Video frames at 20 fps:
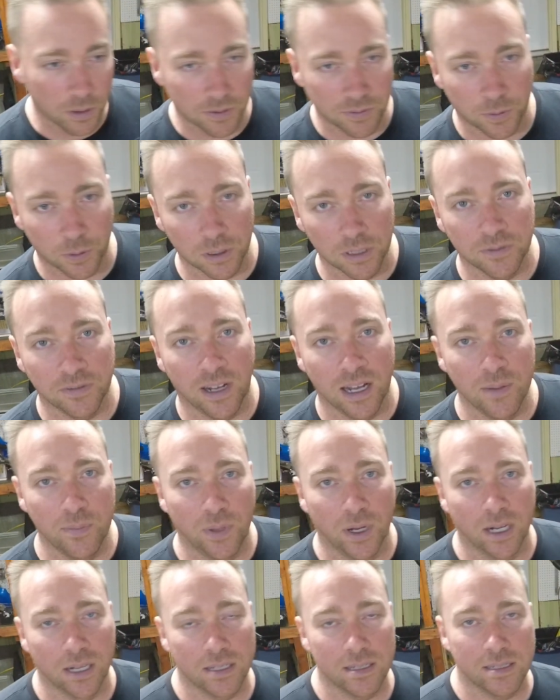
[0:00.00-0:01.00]
or forty-five
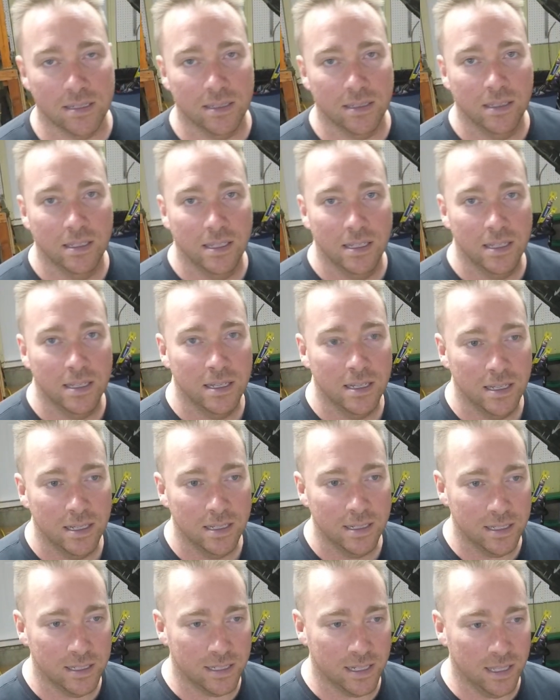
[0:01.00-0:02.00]
bucks
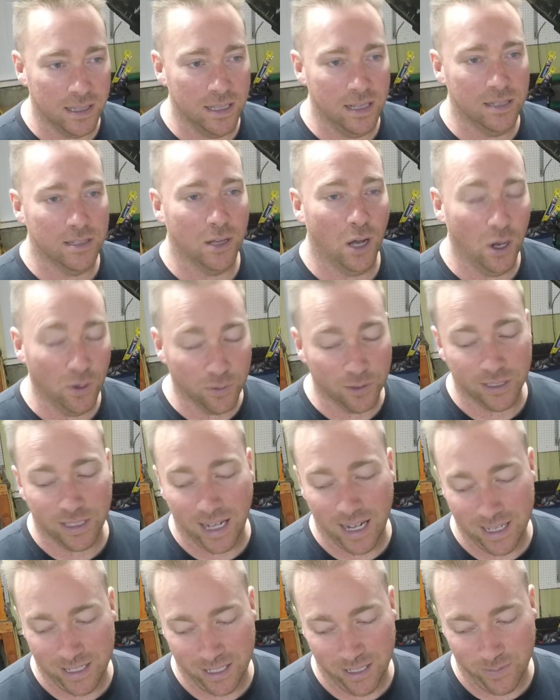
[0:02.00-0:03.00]
to send these
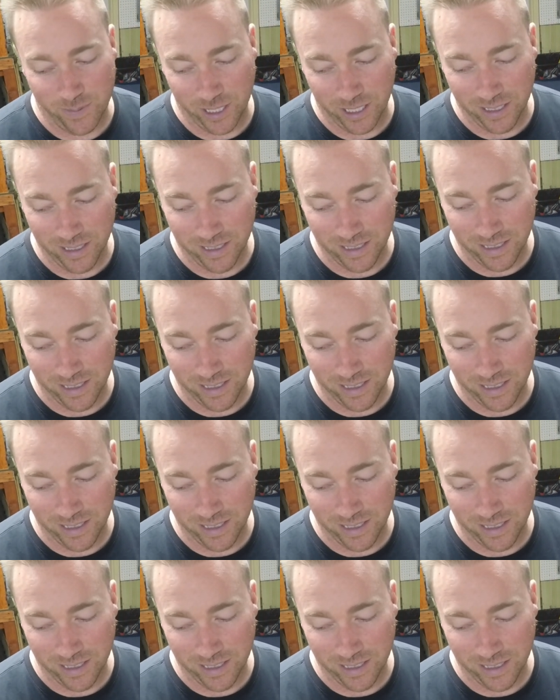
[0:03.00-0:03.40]
overnight to me.